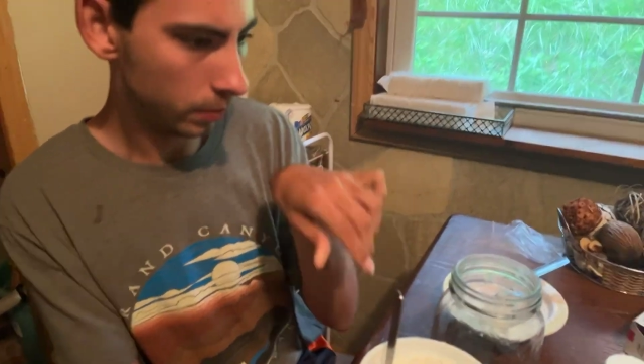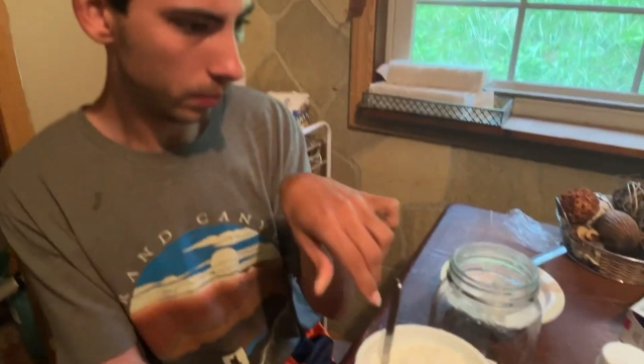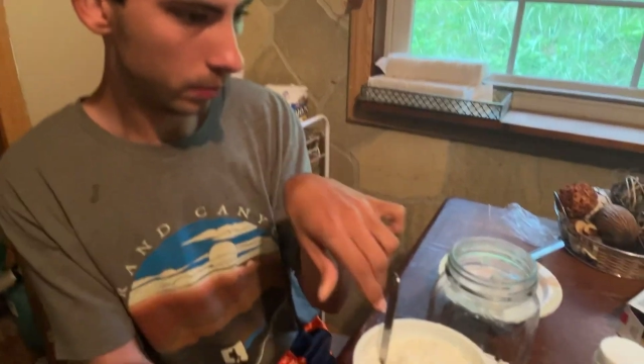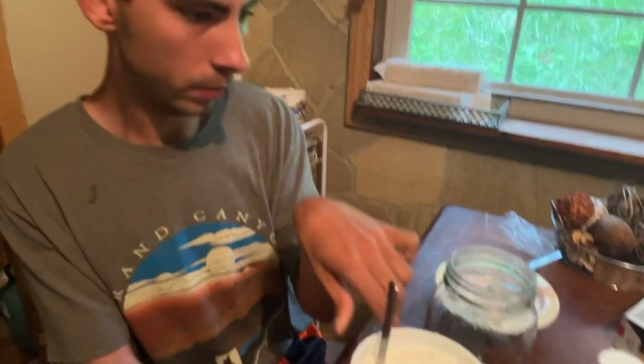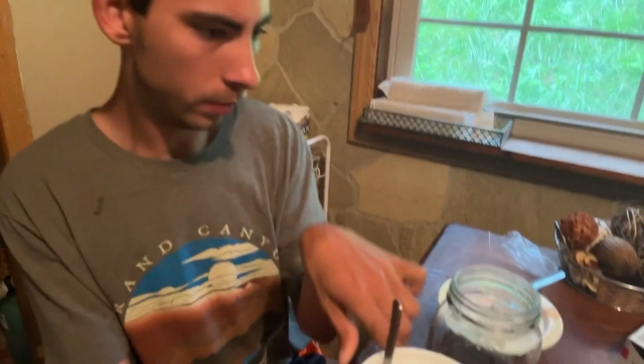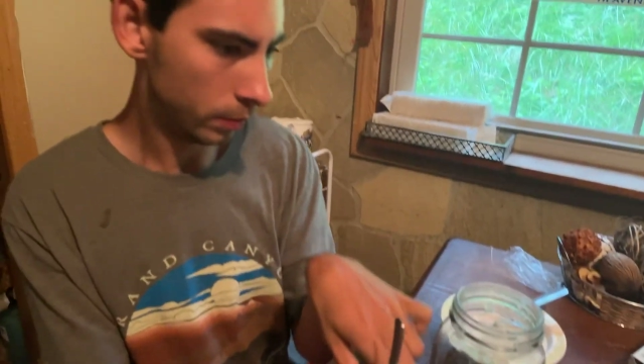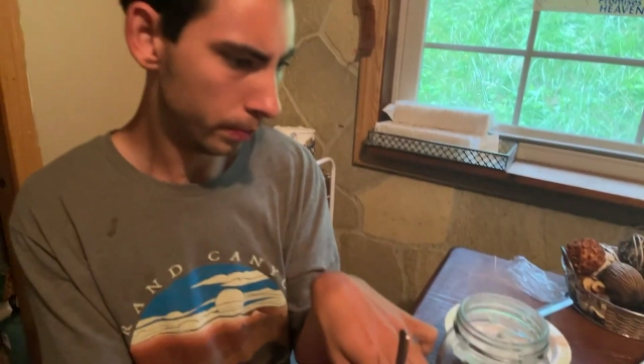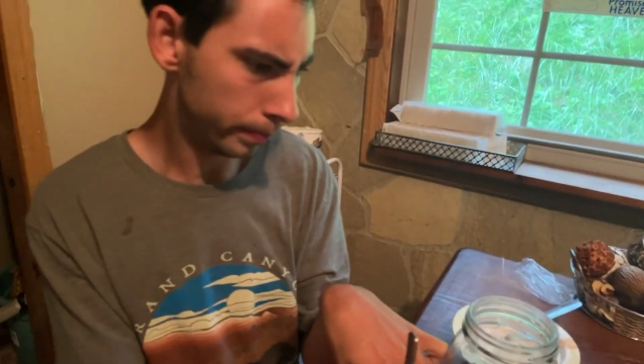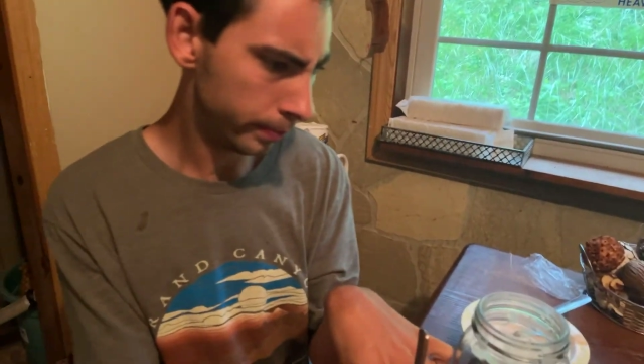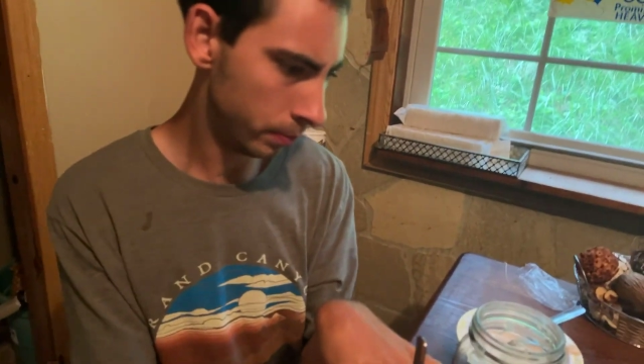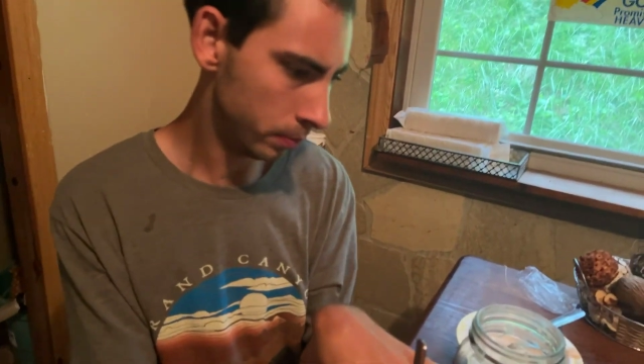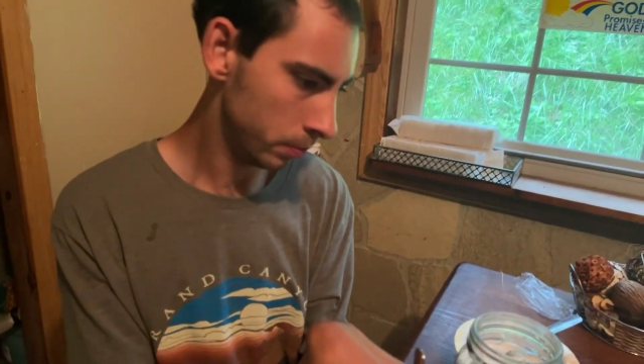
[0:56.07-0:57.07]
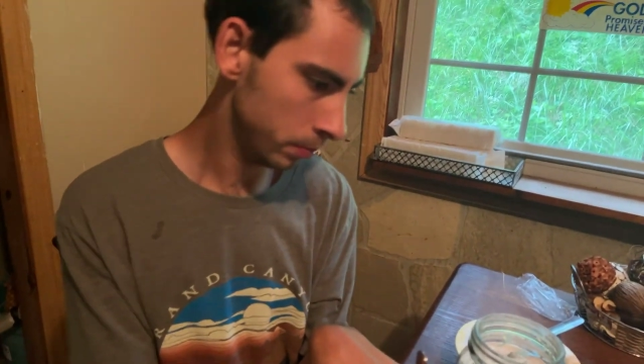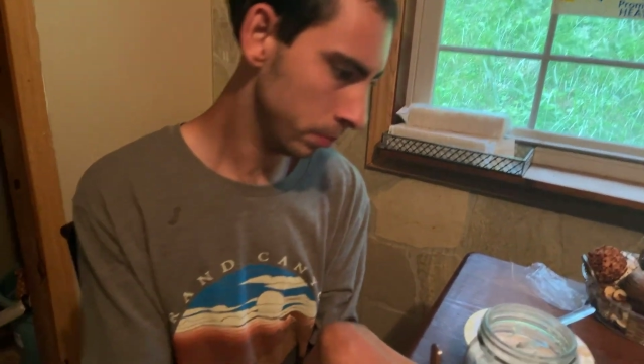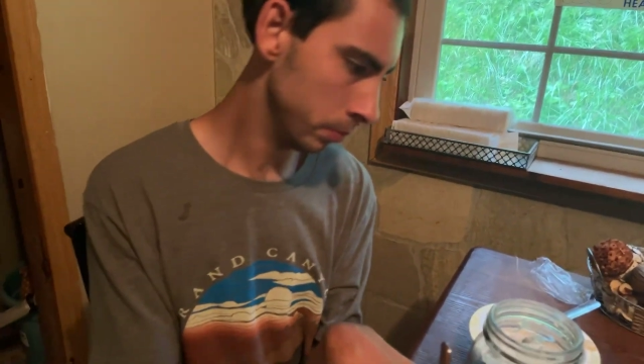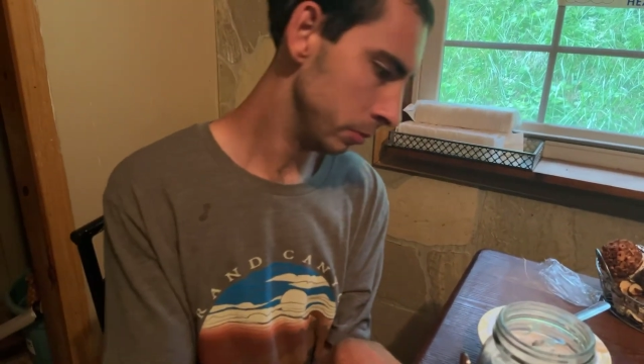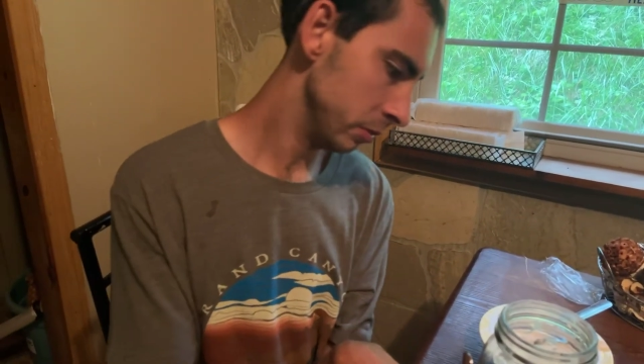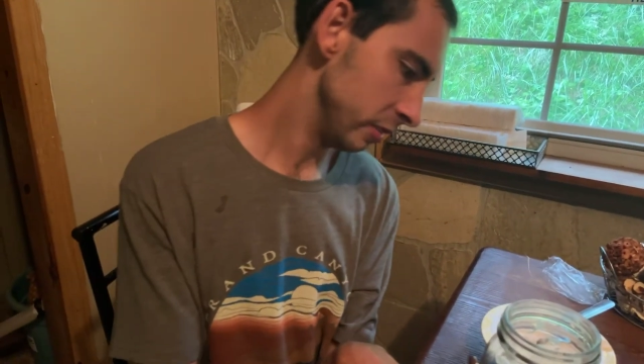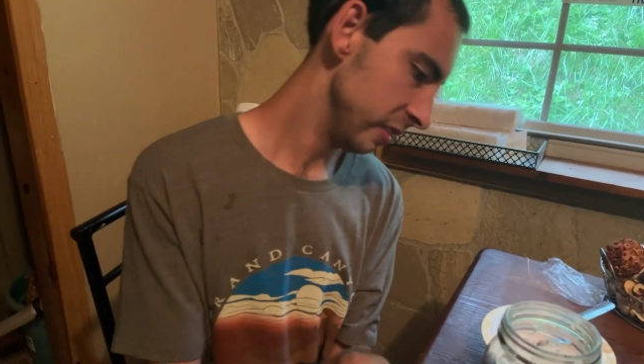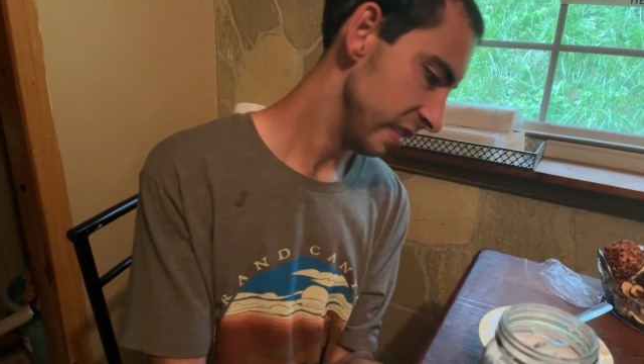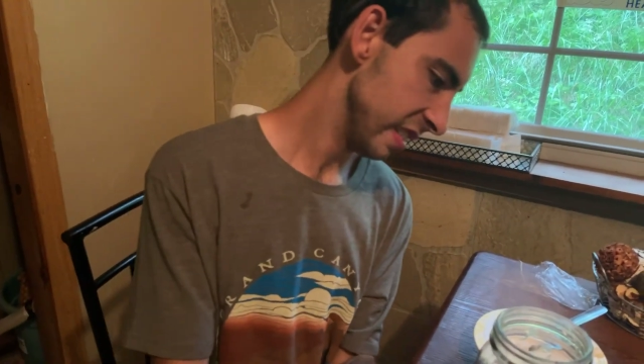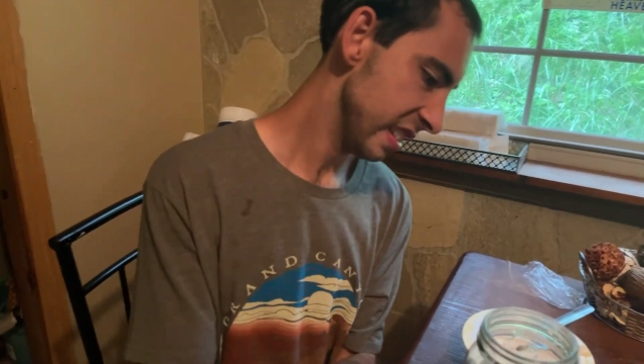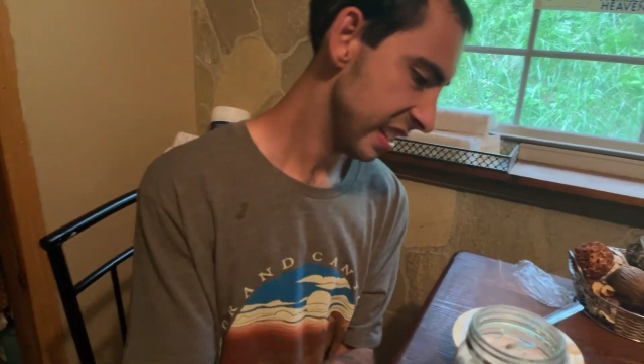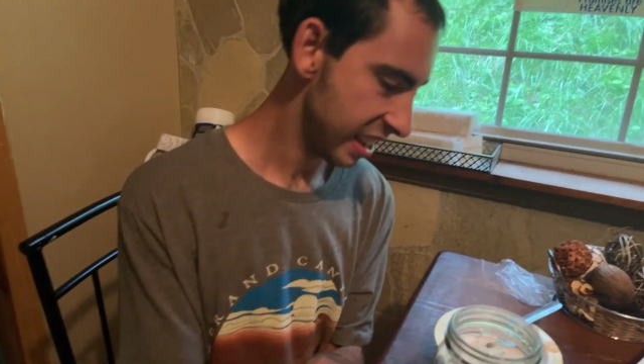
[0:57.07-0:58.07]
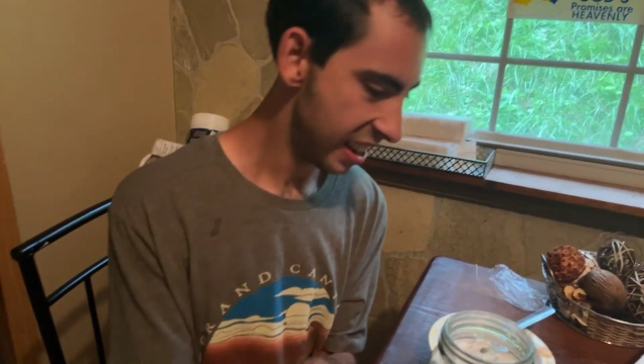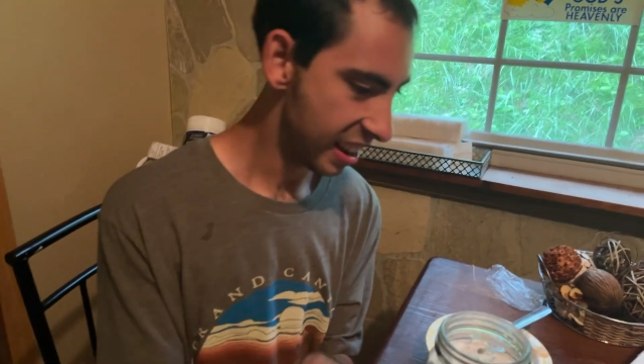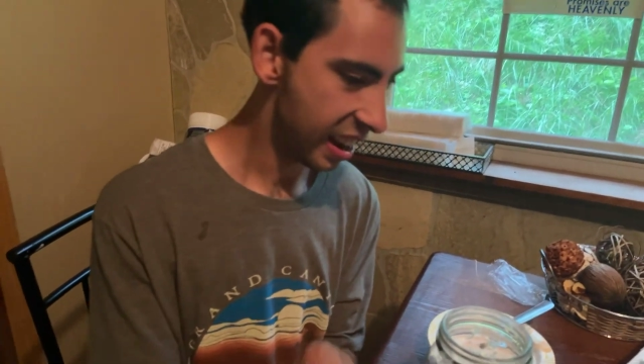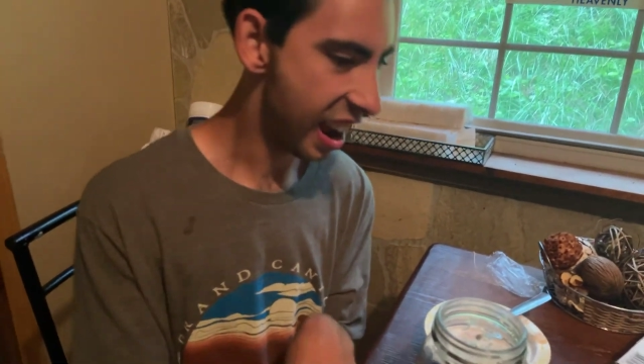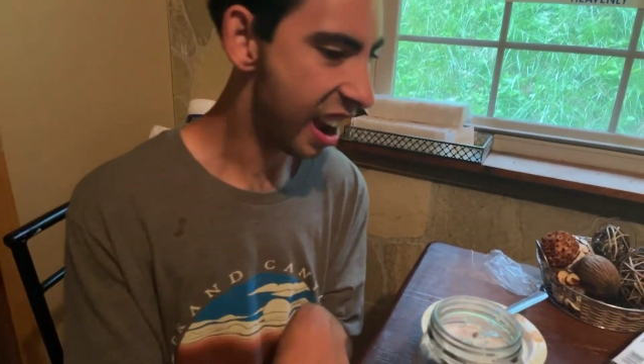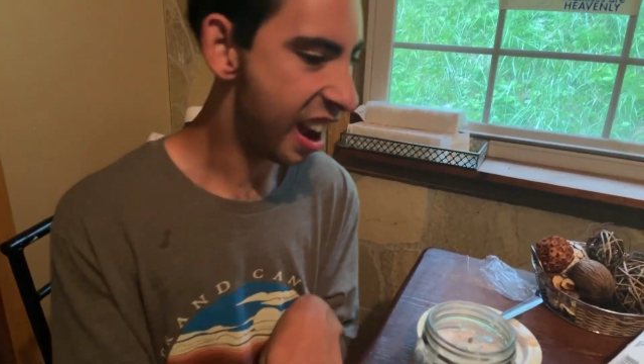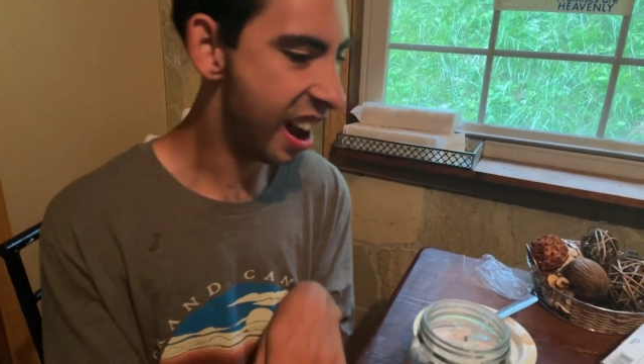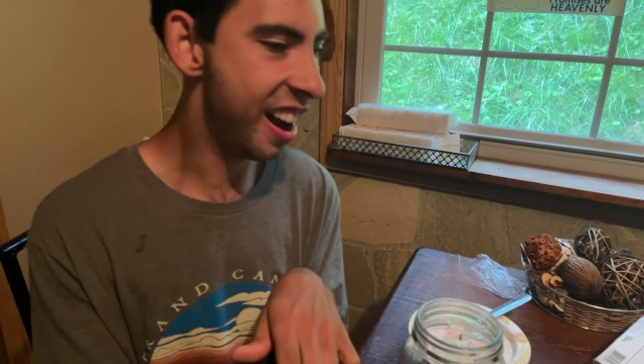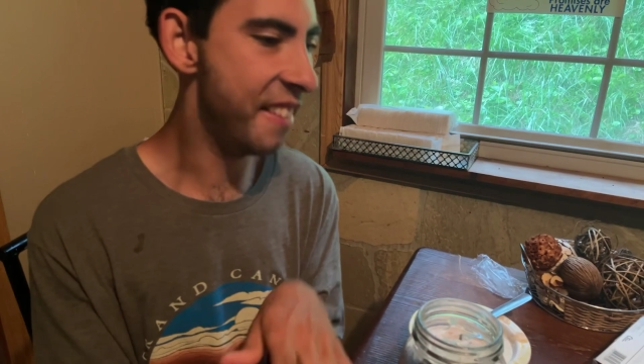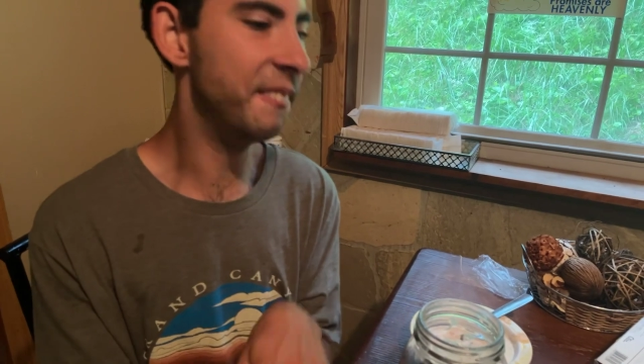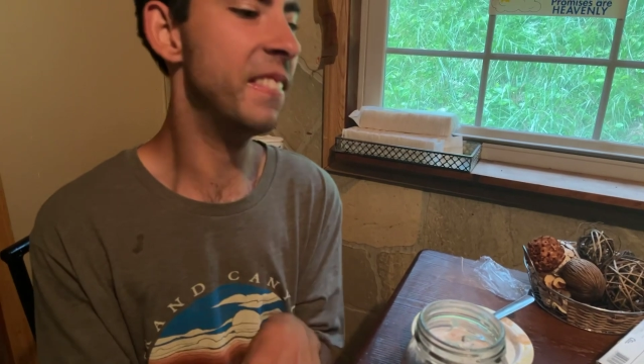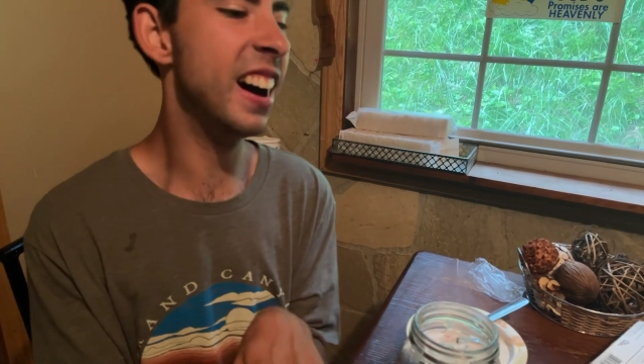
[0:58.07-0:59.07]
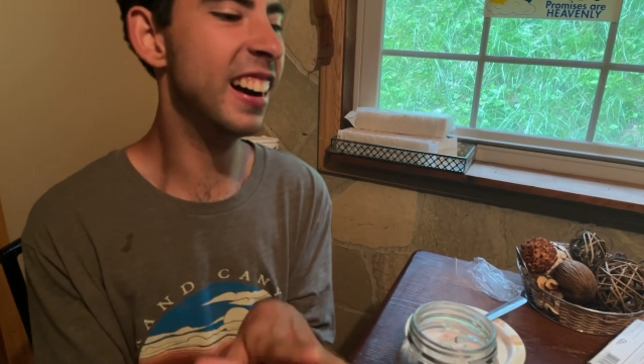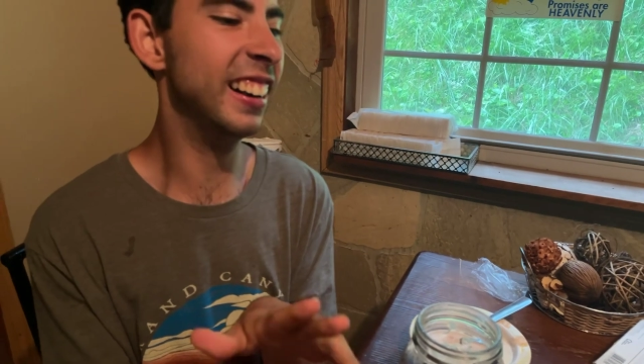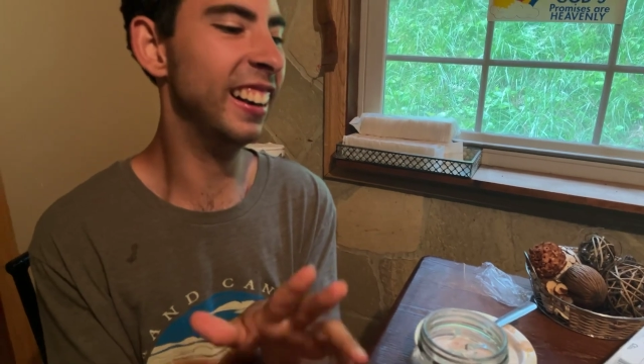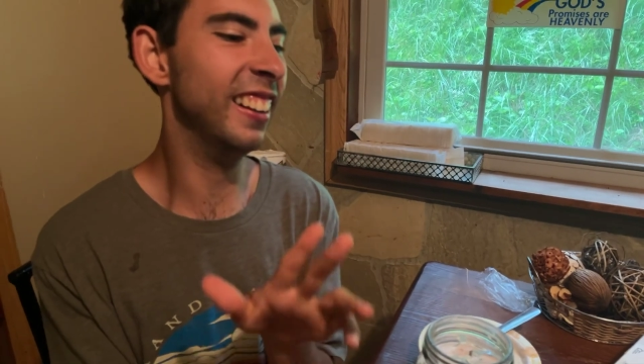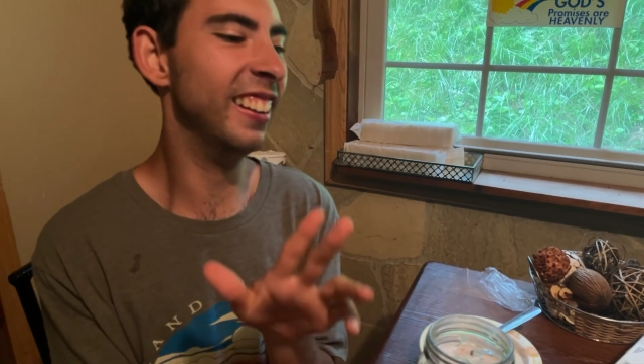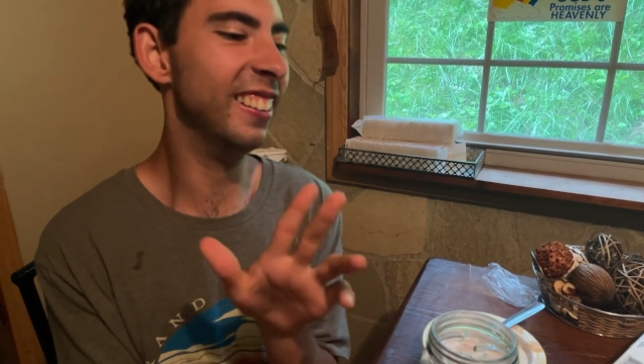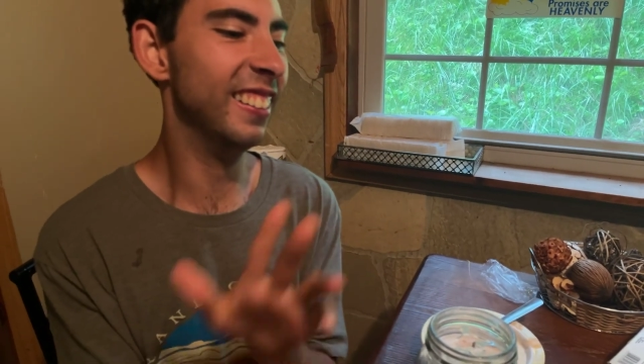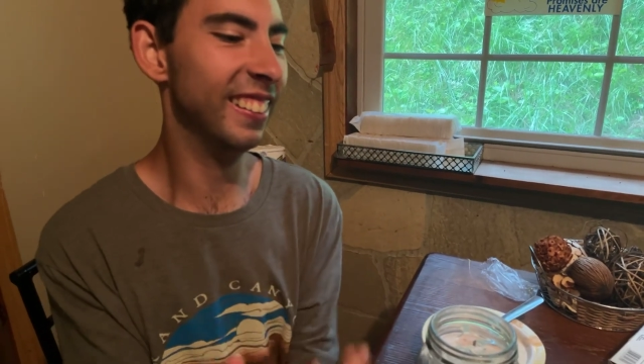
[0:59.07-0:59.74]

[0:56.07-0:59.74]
Now, what do you need? Um, uh,